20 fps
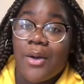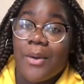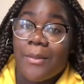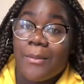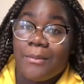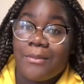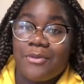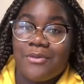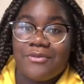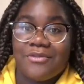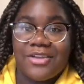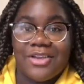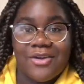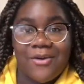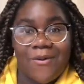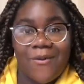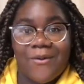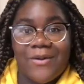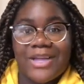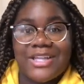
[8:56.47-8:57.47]
moving
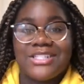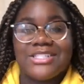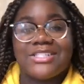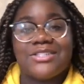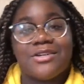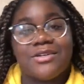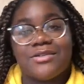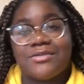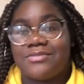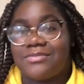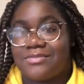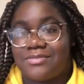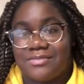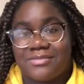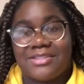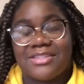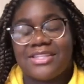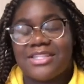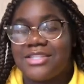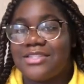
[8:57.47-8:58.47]
on. So
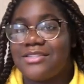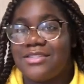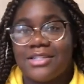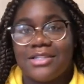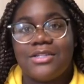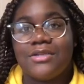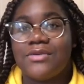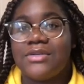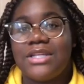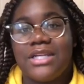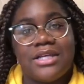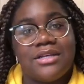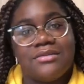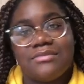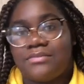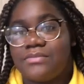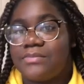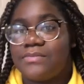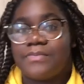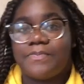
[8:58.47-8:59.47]
the looting,
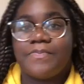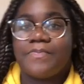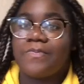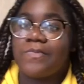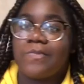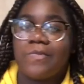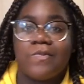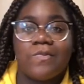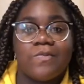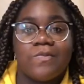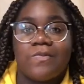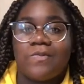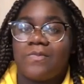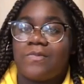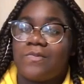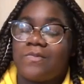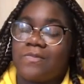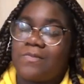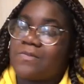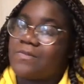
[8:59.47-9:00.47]

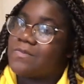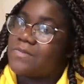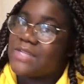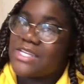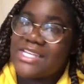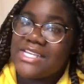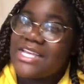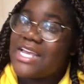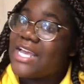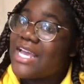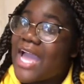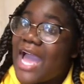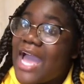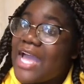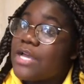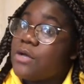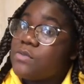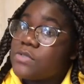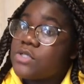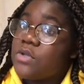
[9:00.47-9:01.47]

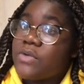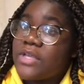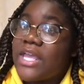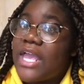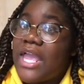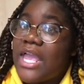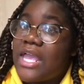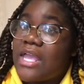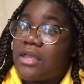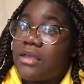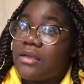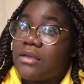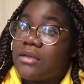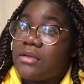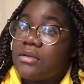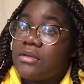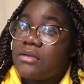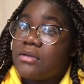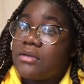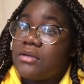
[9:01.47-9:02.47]
it was okay
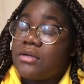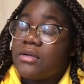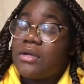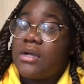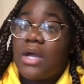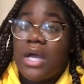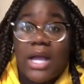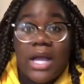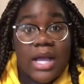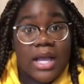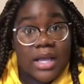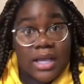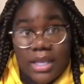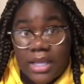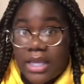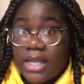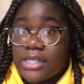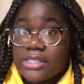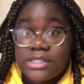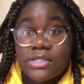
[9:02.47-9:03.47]

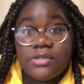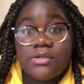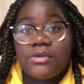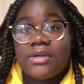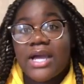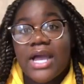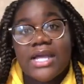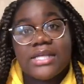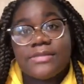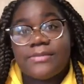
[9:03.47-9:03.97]
until you guys